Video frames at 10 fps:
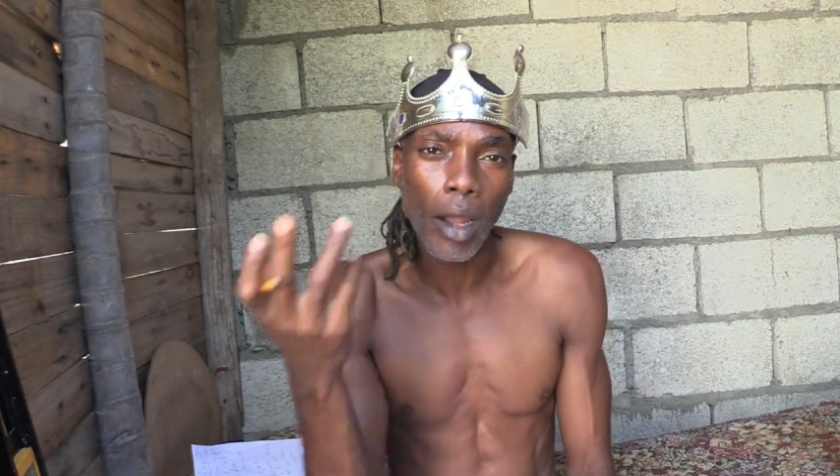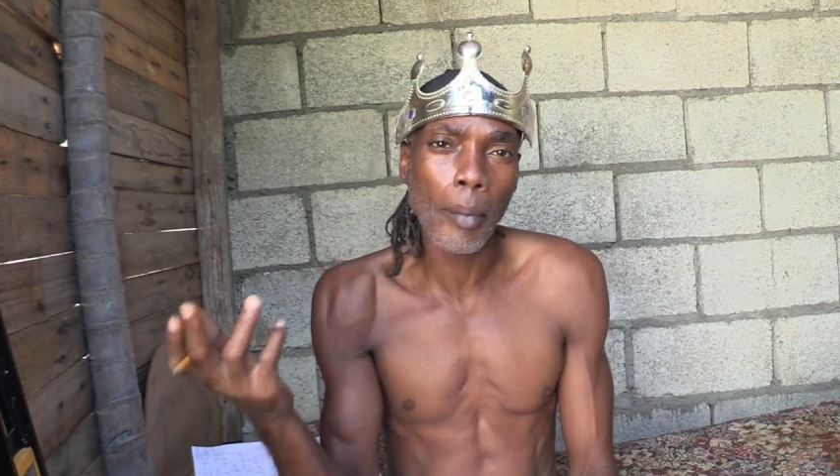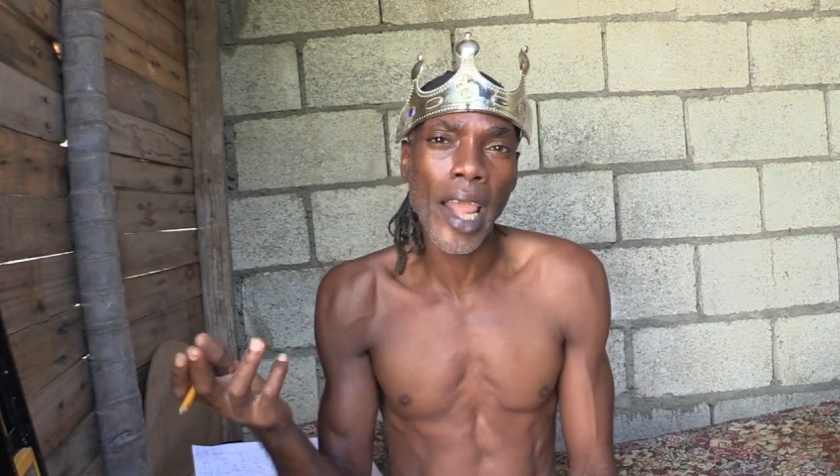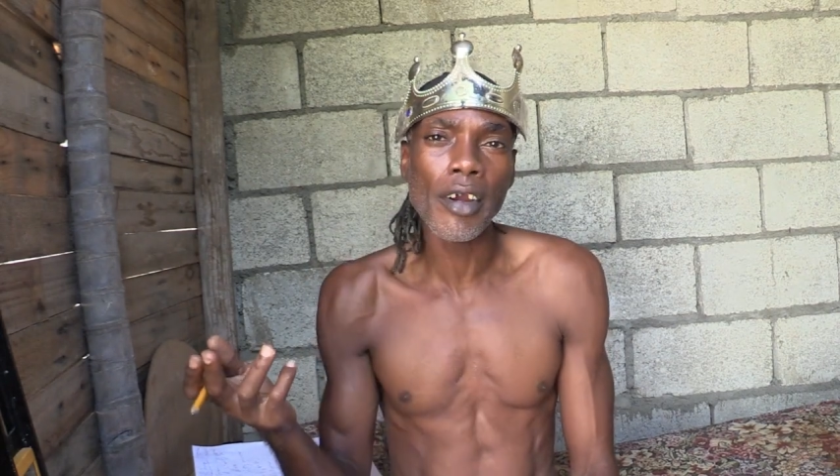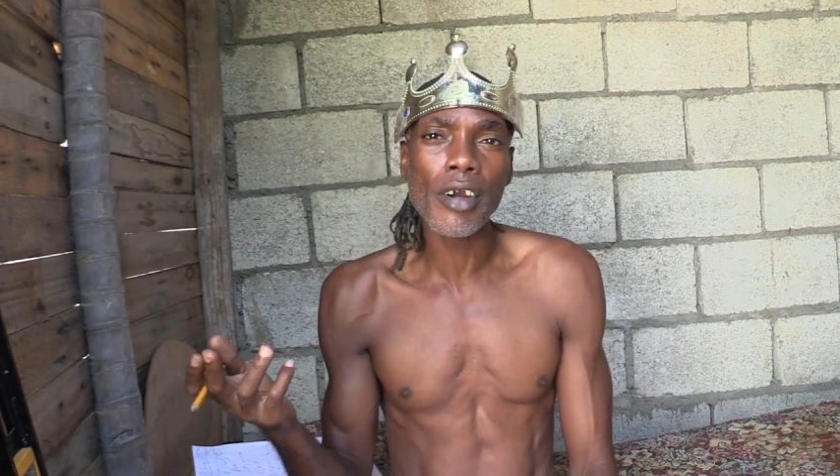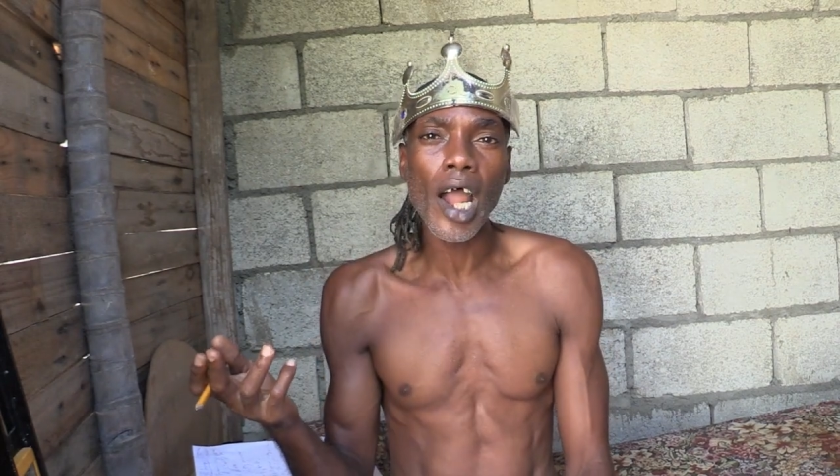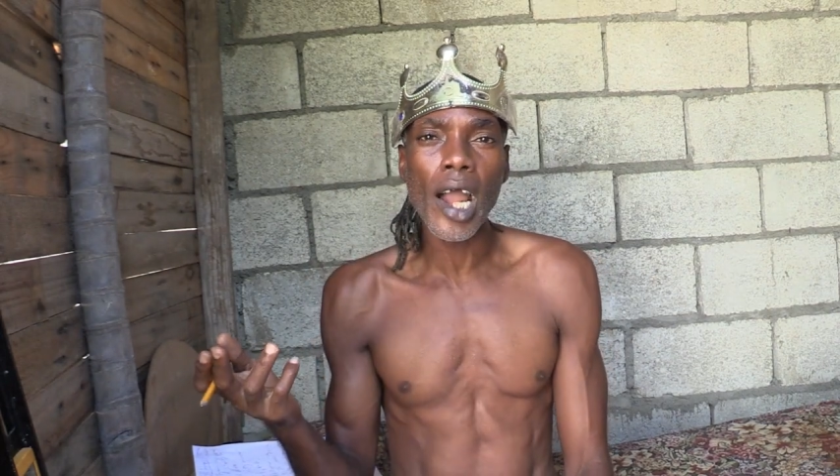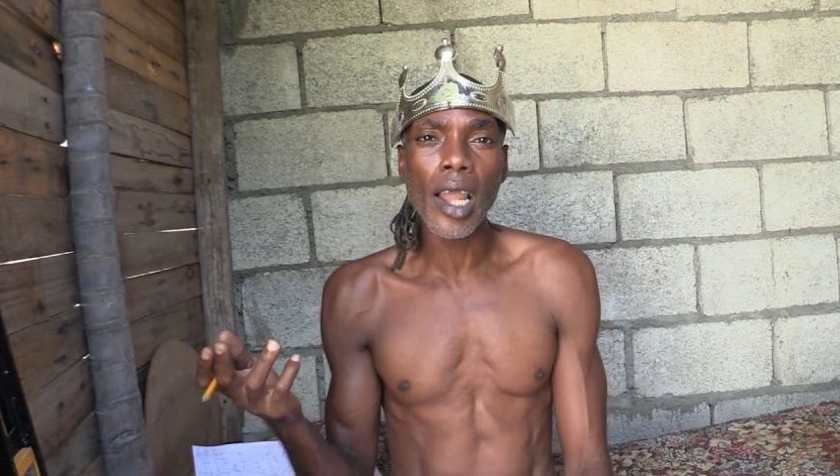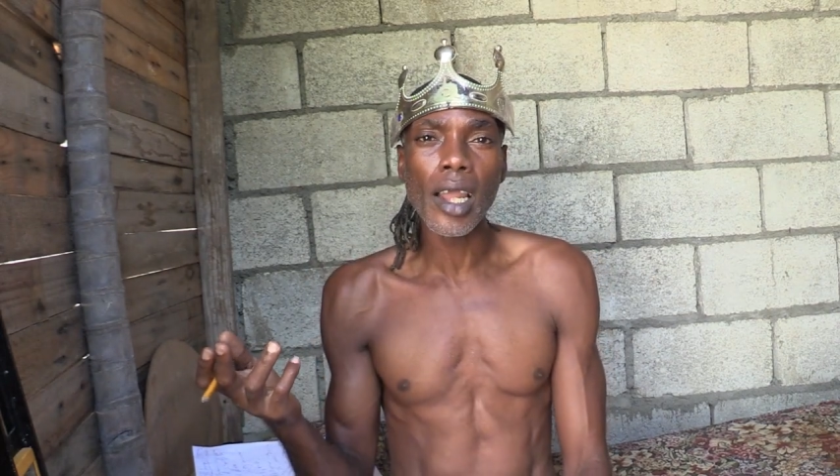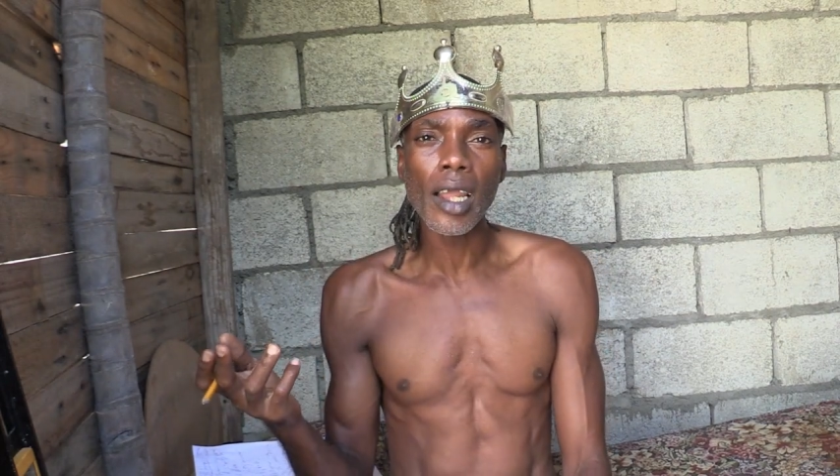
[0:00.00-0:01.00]
Am I
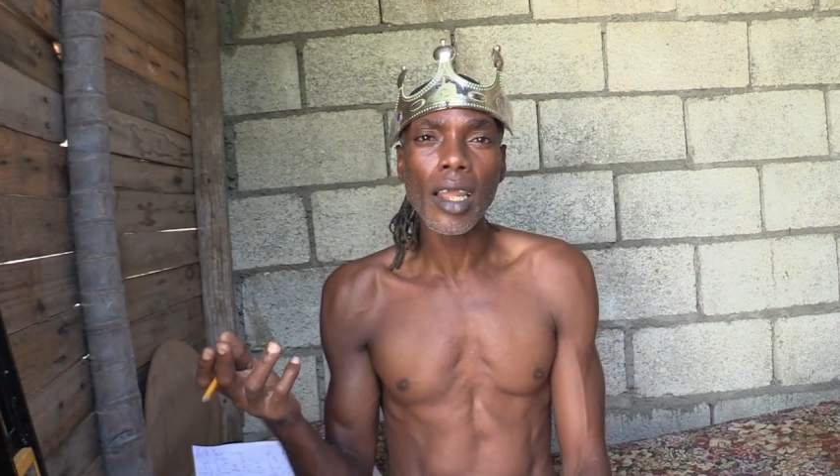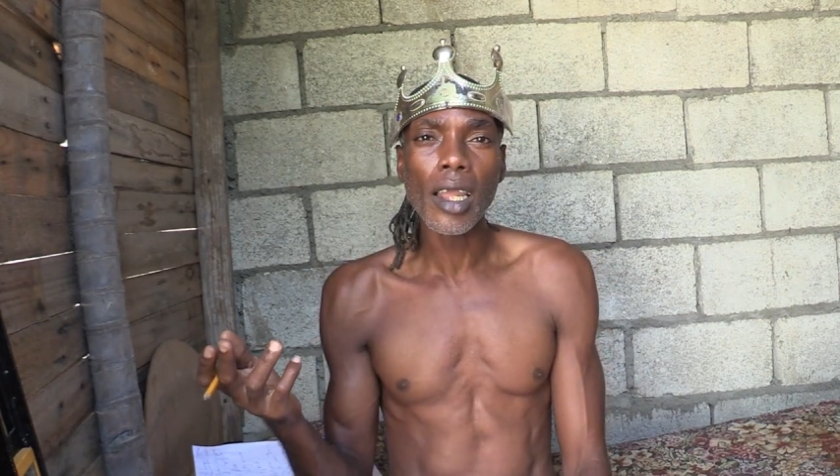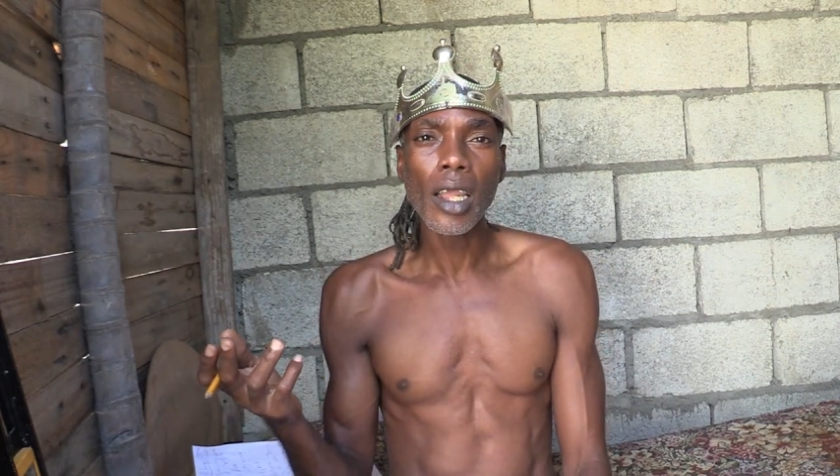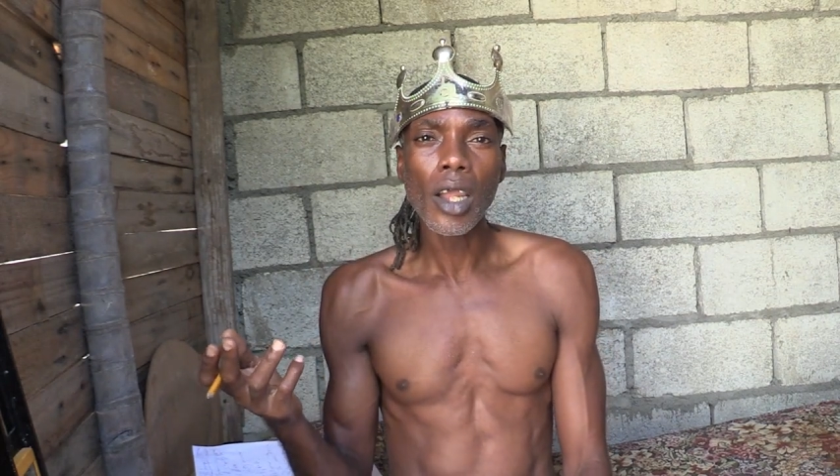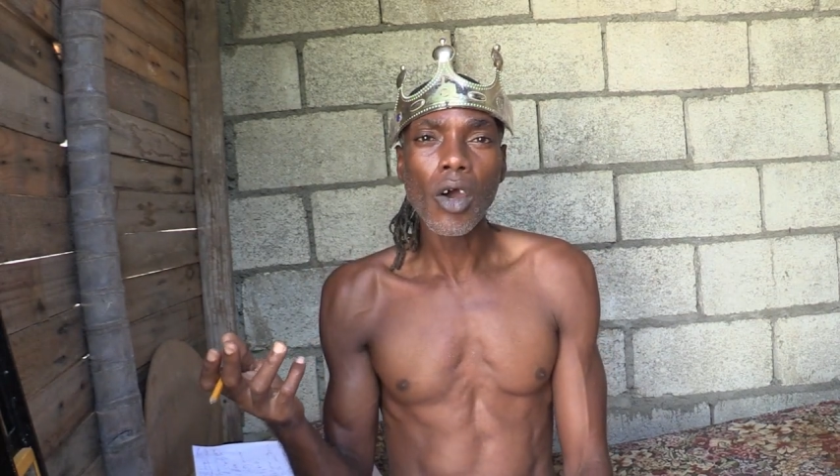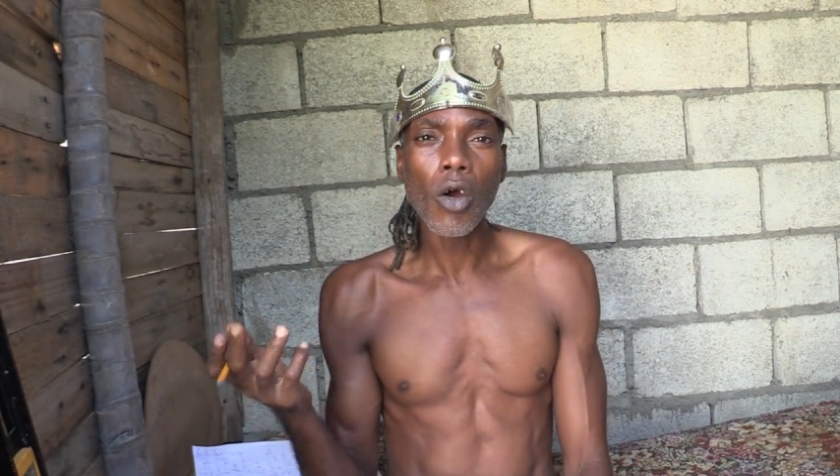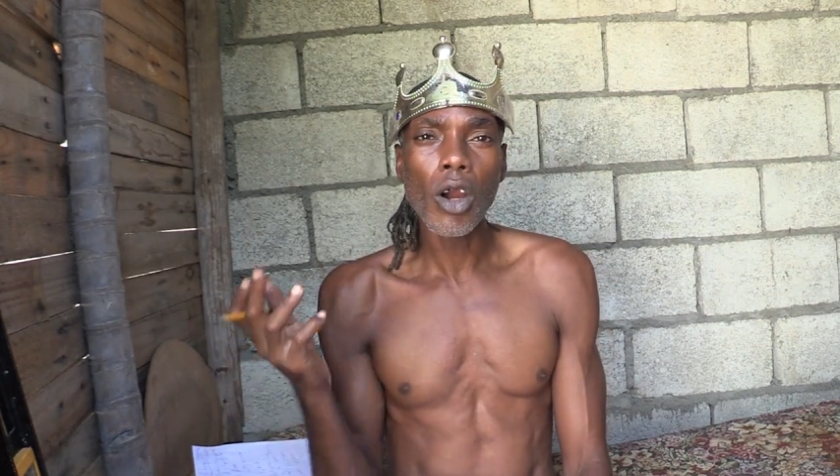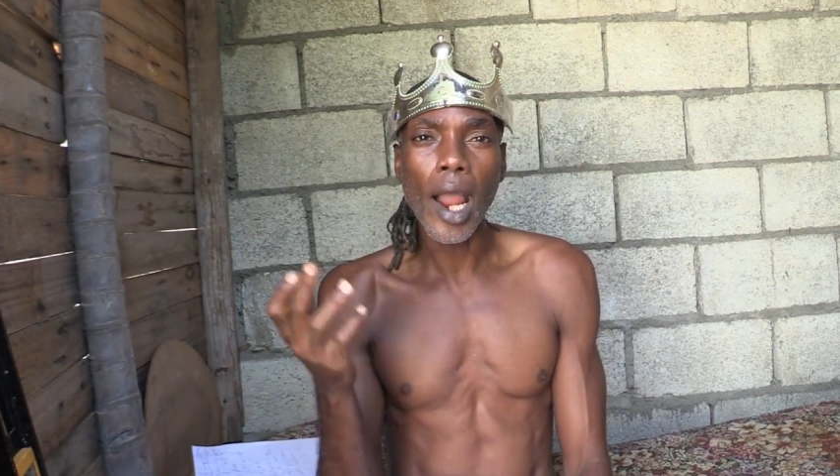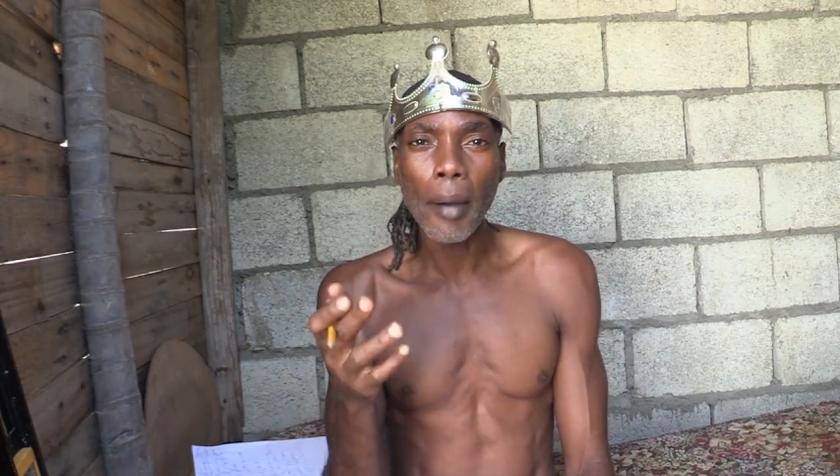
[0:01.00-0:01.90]
wrong or